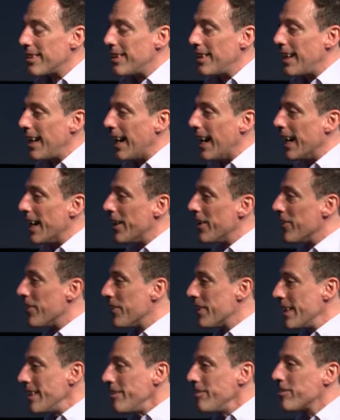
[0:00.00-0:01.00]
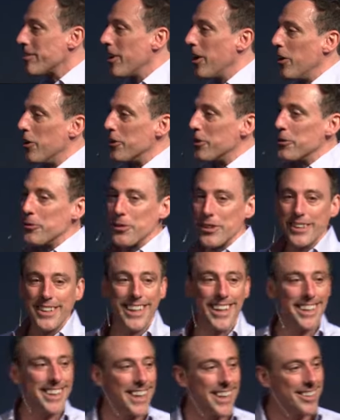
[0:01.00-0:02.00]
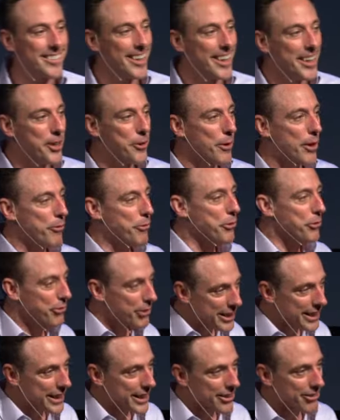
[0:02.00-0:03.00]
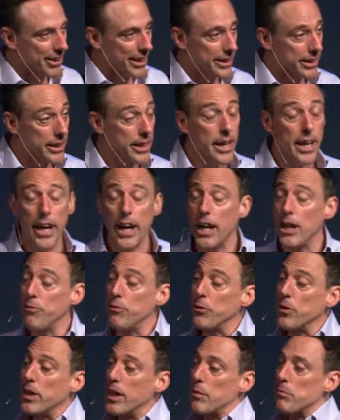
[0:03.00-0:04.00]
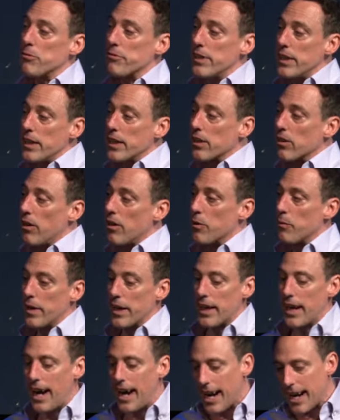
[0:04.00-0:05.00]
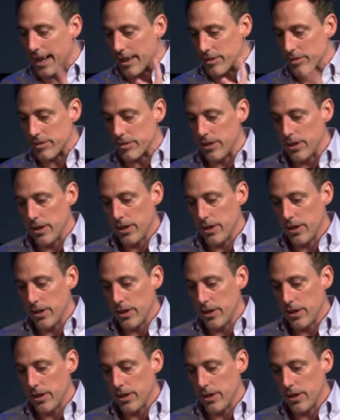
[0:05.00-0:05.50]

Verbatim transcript: I don't think so. You wouldn't get that takeaway if you're reading it correctly. And if you kept reading all the way to Acts,